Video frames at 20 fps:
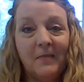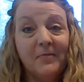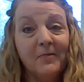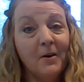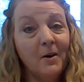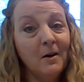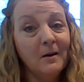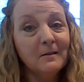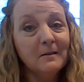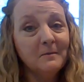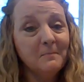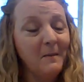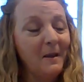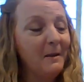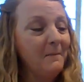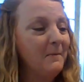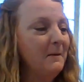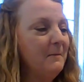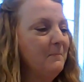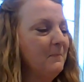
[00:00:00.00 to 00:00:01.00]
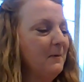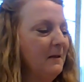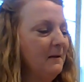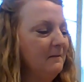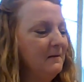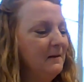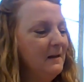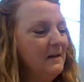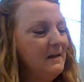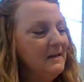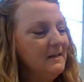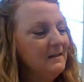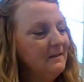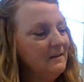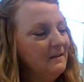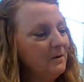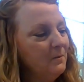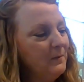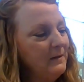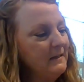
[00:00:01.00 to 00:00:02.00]
Thoughts, maybe, but
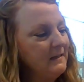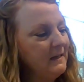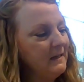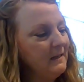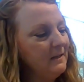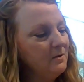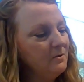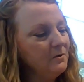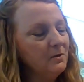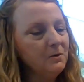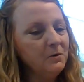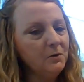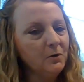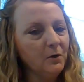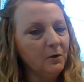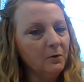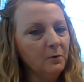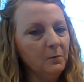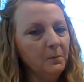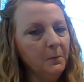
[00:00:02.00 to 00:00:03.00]
so we see there's a turtle.